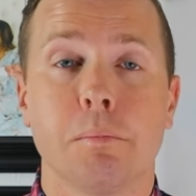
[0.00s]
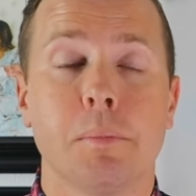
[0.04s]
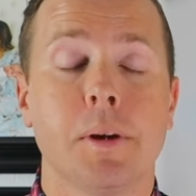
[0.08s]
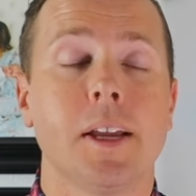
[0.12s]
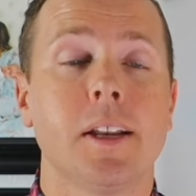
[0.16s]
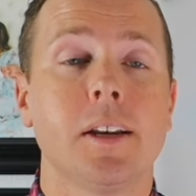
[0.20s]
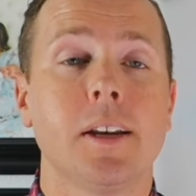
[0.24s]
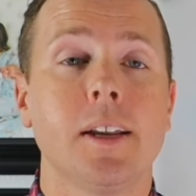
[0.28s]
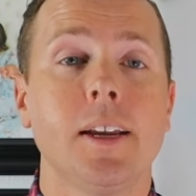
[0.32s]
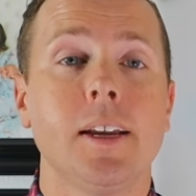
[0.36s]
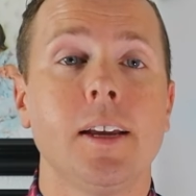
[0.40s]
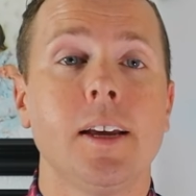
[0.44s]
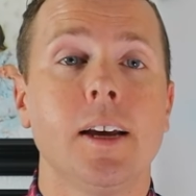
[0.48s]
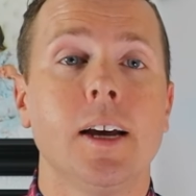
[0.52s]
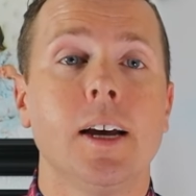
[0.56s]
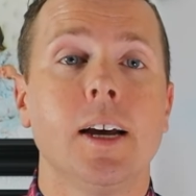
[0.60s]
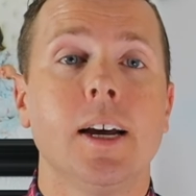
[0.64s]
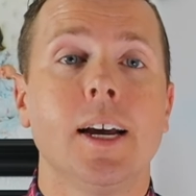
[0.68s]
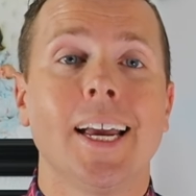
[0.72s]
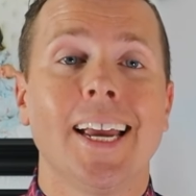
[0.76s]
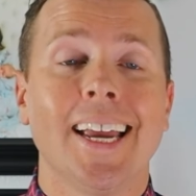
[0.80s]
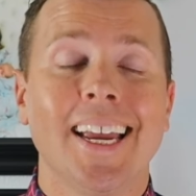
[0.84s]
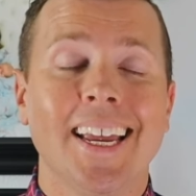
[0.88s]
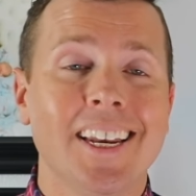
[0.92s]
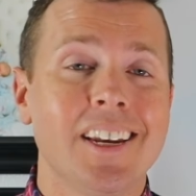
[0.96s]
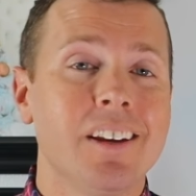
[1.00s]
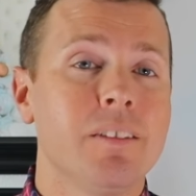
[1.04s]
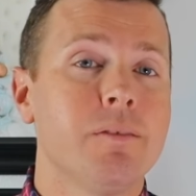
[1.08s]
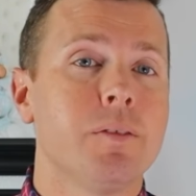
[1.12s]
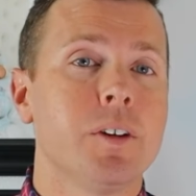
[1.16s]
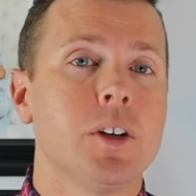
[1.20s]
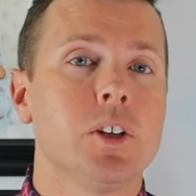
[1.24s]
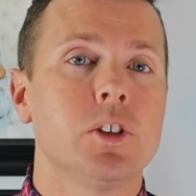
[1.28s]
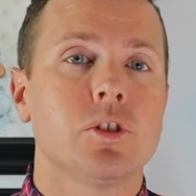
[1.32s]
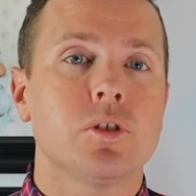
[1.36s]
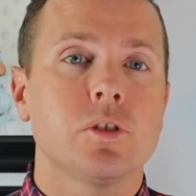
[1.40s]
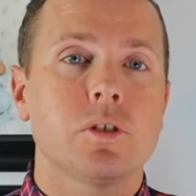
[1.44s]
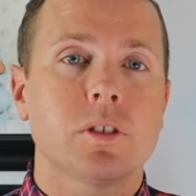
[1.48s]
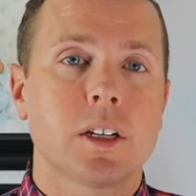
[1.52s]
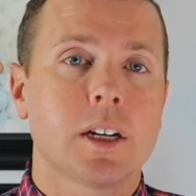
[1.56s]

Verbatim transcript: Many individuals